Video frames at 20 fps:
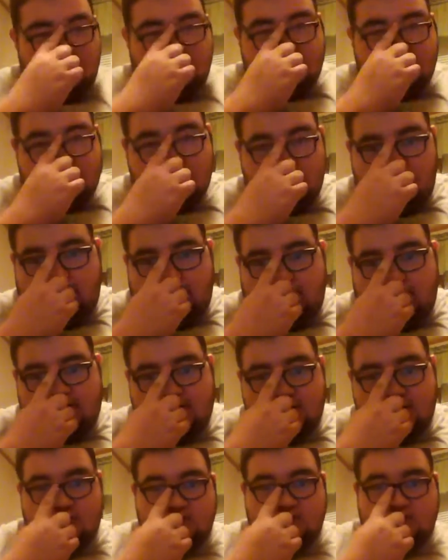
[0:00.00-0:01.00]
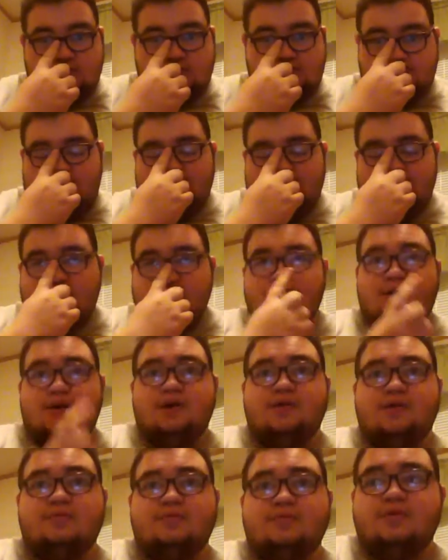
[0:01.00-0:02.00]
2 I'm getting probably
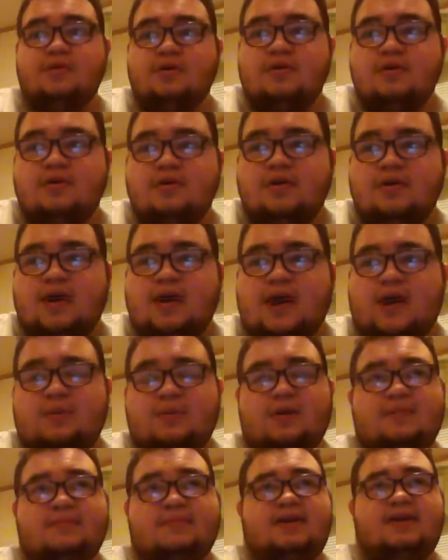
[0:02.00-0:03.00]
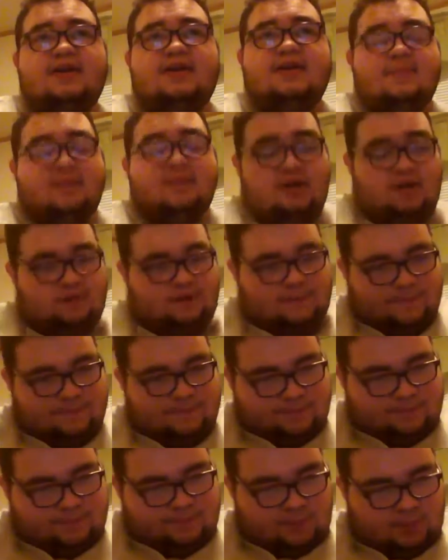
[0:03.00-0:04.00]
tomorrow, and 1 I'm getting in the mail.
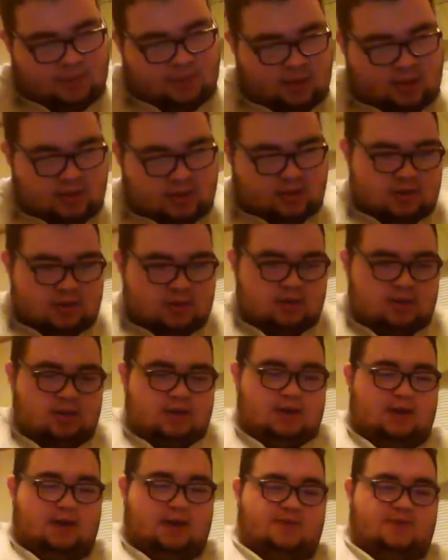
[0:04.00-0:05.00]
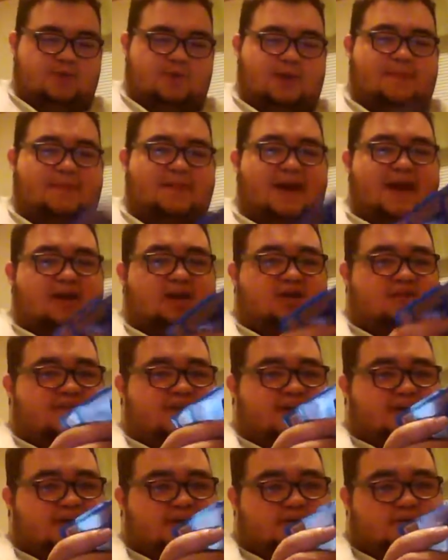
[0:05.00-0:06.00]
You got 3 Battle
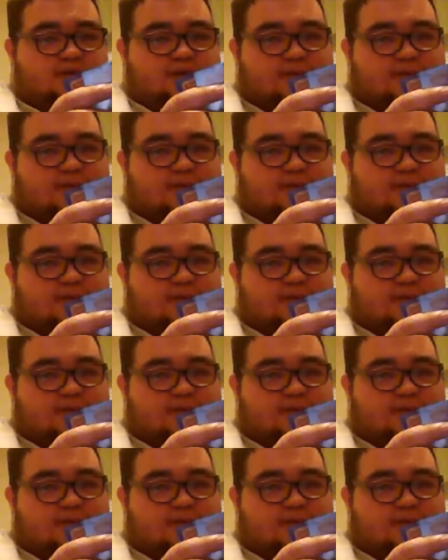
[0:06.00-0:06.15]
Fader.